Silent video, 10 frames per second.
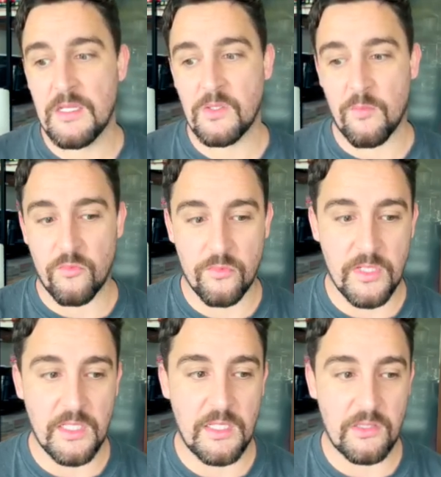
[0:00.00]
So I'm
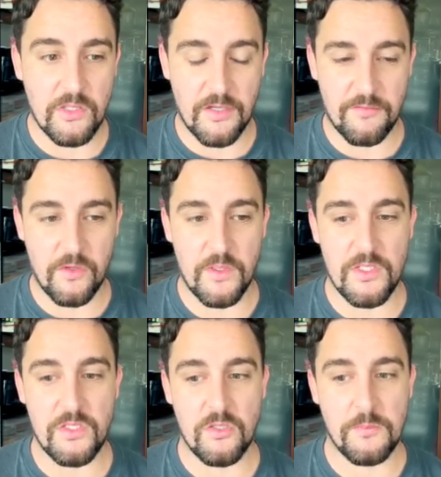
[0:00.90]
really looking
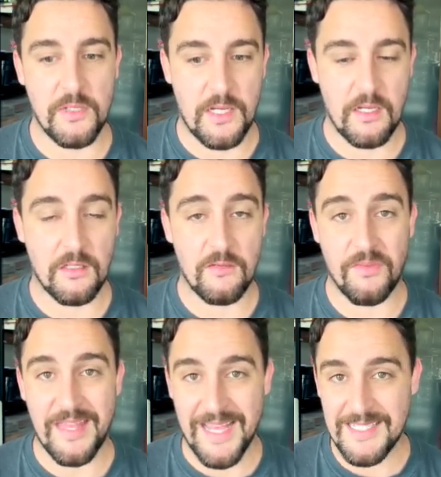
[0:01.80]
forward to putting a lot
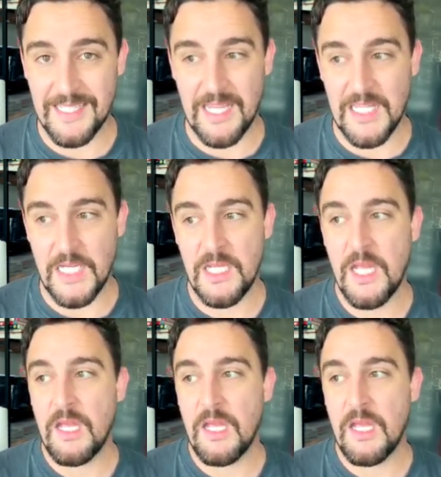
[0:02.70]
of that together.